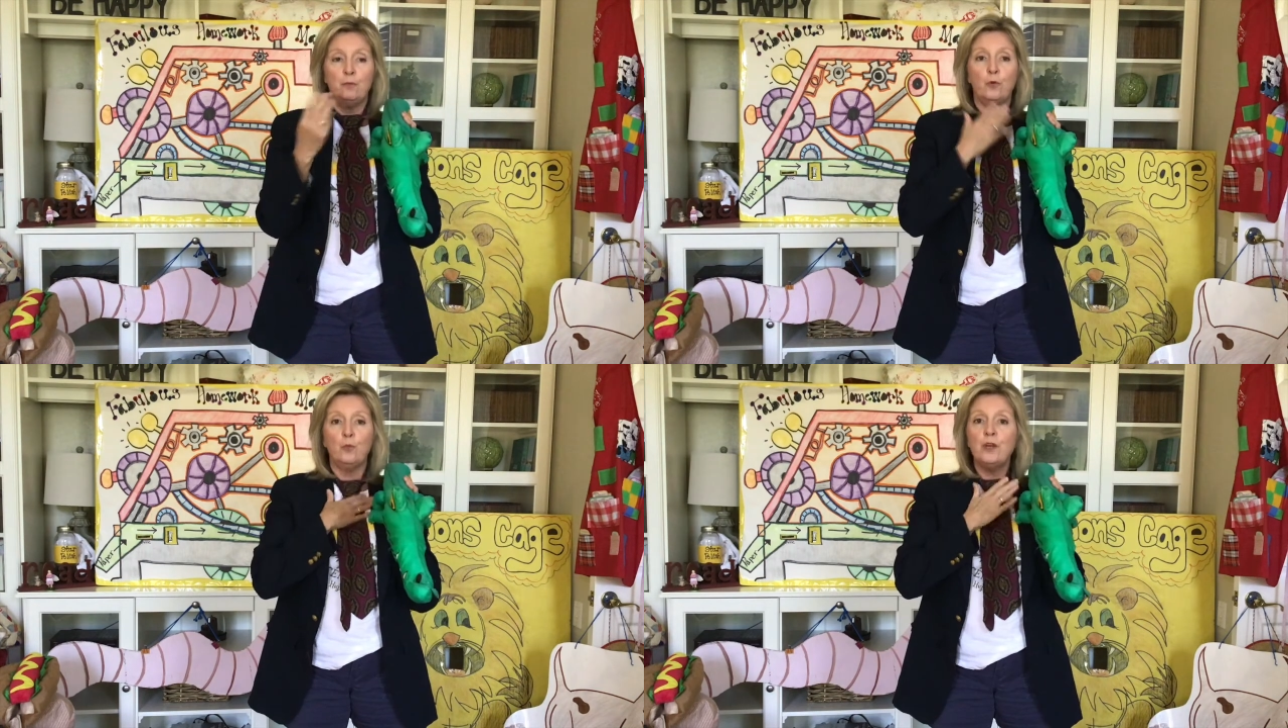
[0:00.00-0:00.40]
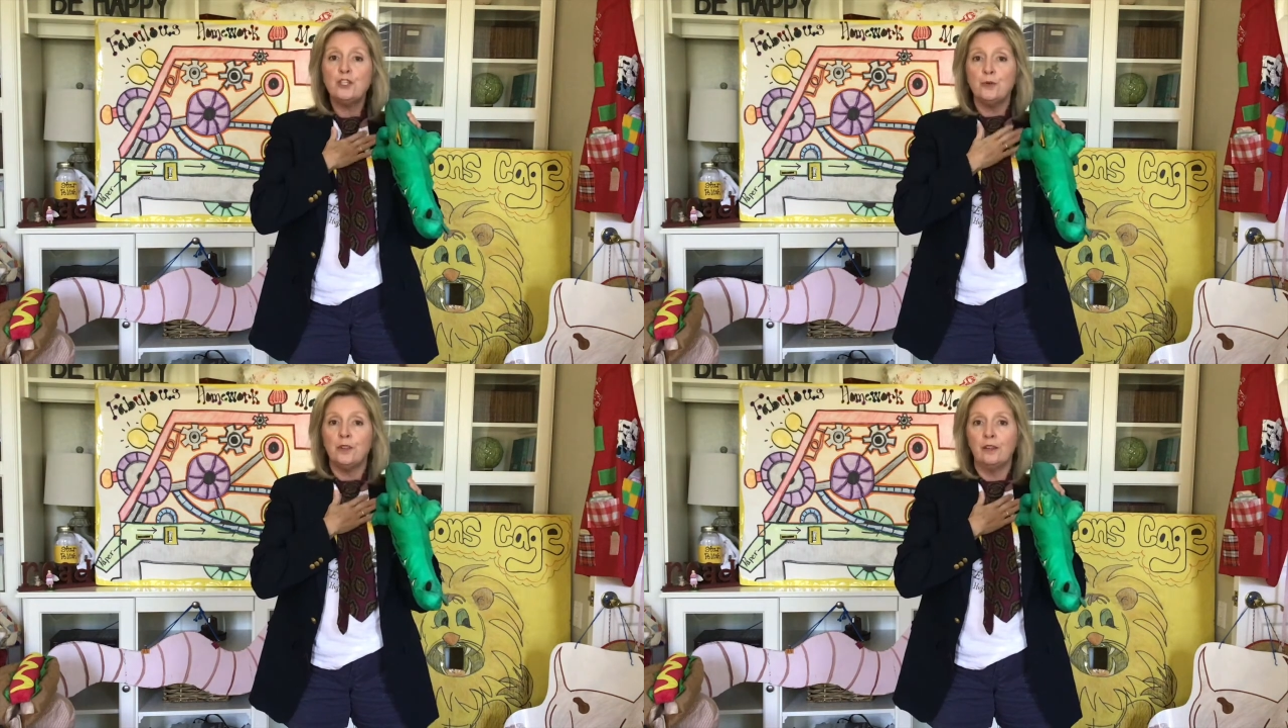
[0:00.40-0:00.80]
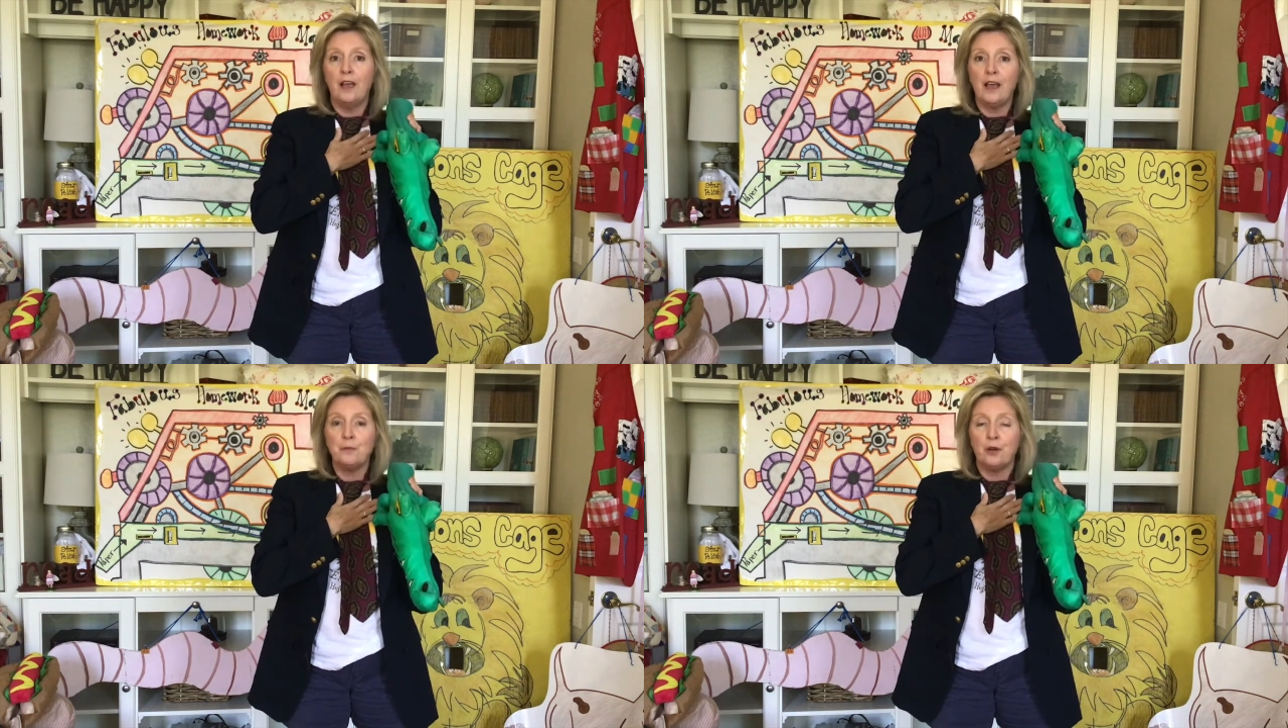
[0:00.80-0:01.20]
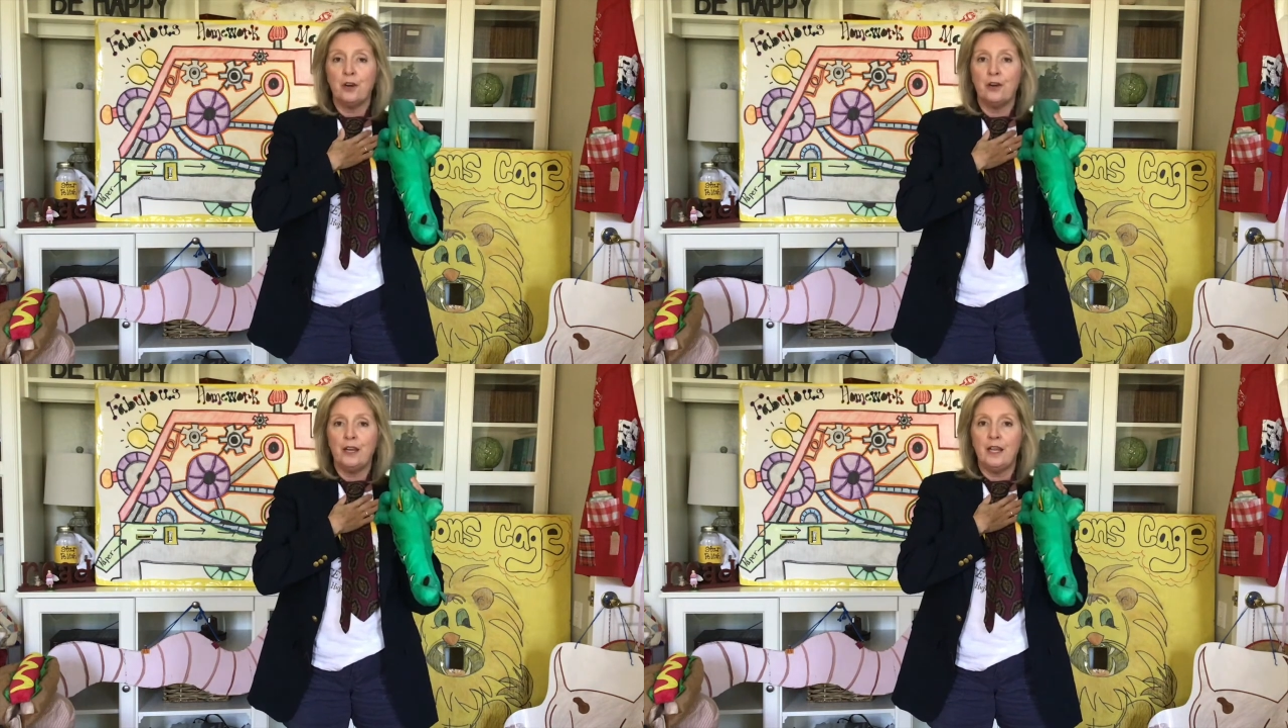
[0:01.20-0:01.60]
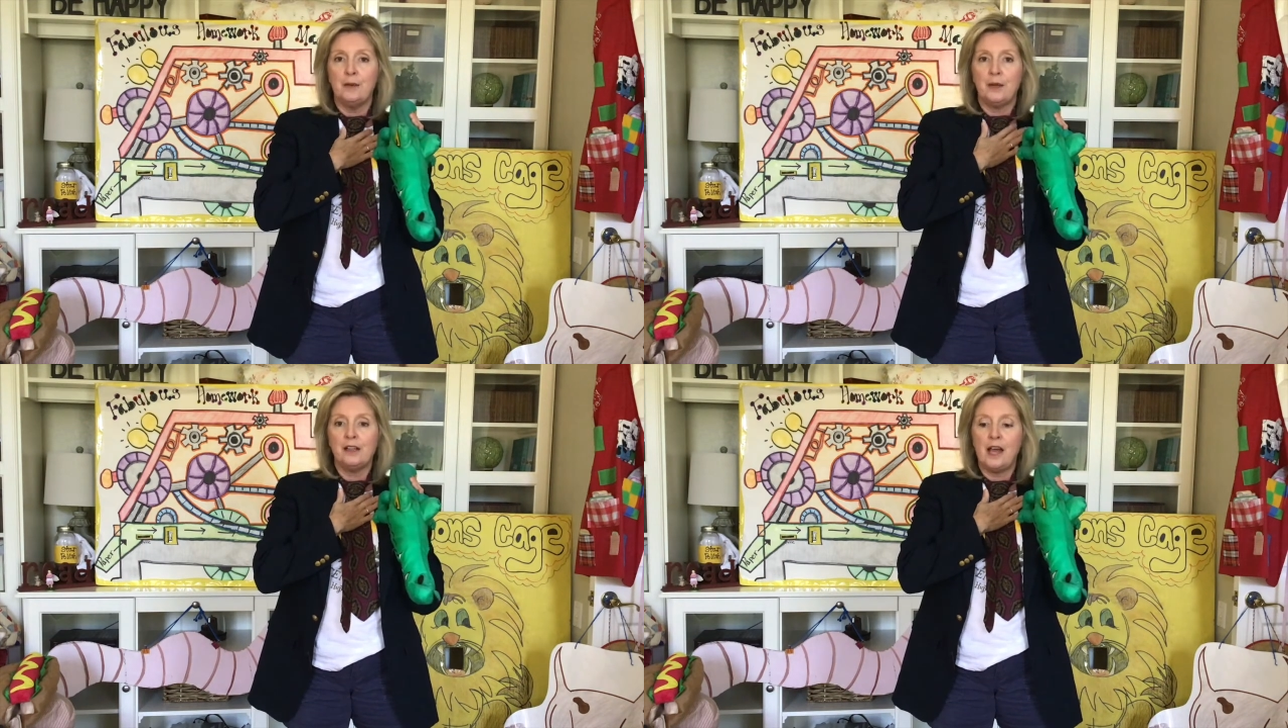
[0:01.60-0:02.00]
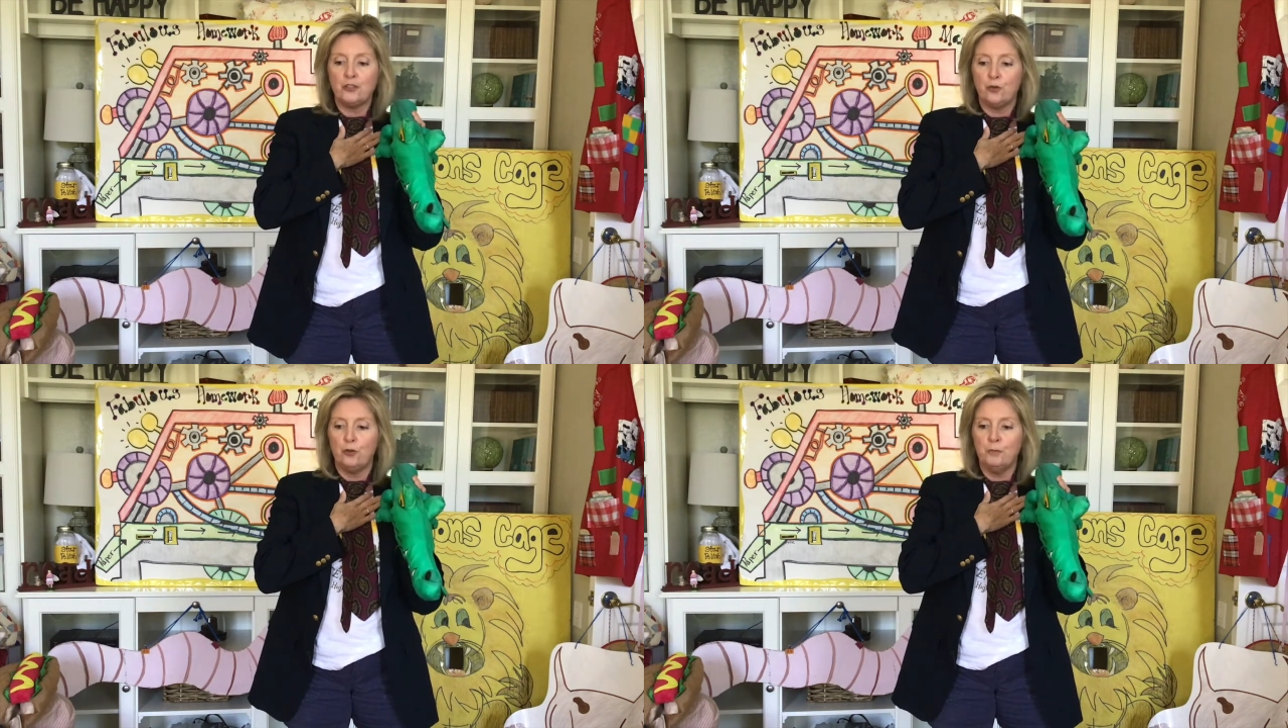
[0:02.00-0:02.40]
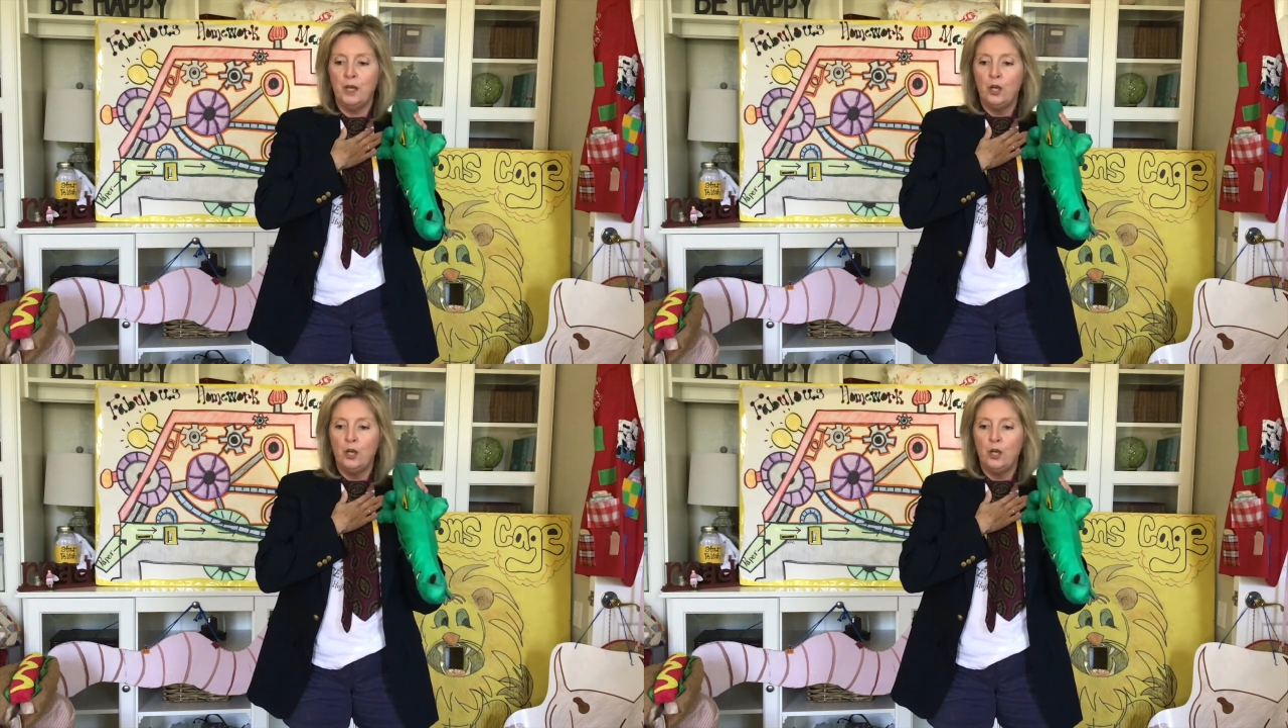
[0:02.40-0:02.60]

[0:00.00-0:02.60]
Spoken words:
when we do it in the library and in my classroom,